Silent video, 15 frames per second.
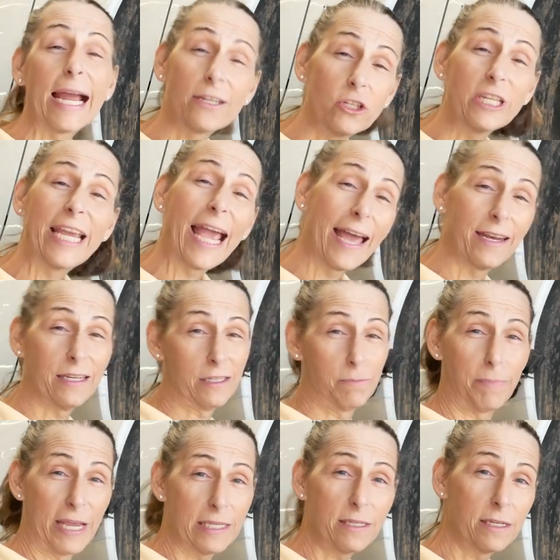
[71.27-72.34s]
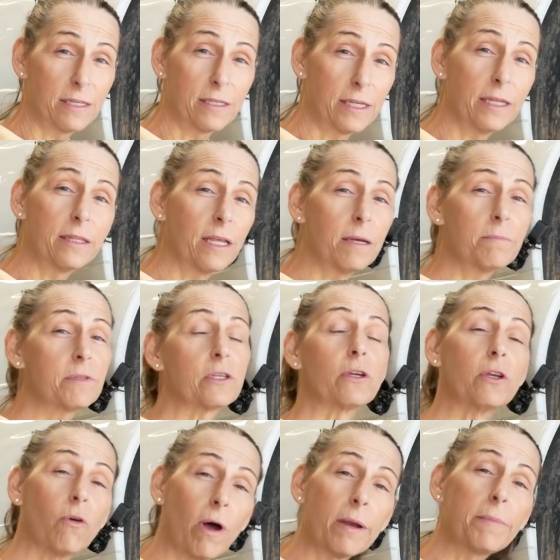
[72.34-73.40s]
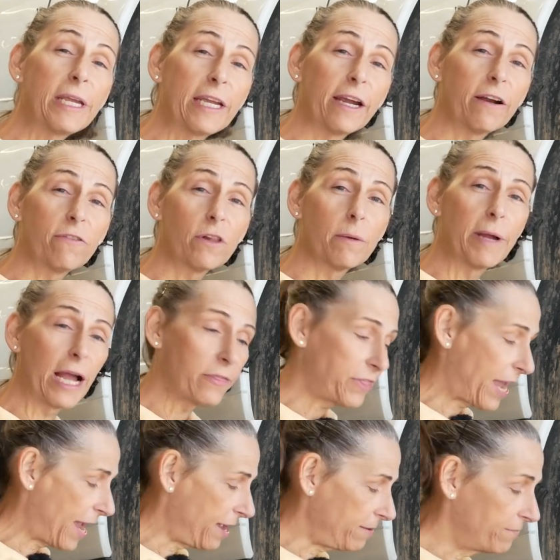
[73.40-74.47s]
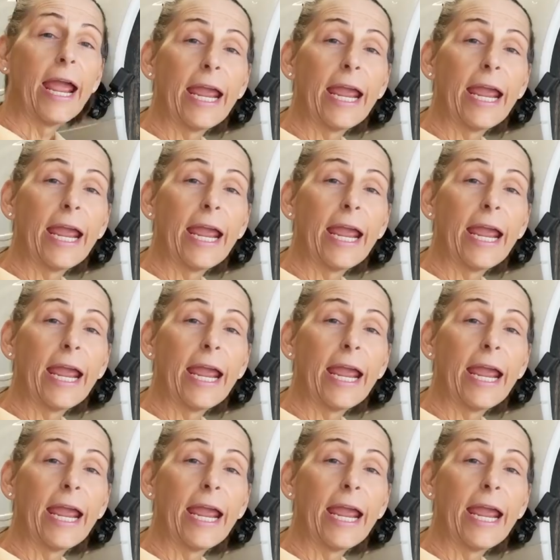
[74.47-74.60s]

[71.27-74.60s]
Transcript: actually had asbestos in them, so you want to be careful about that.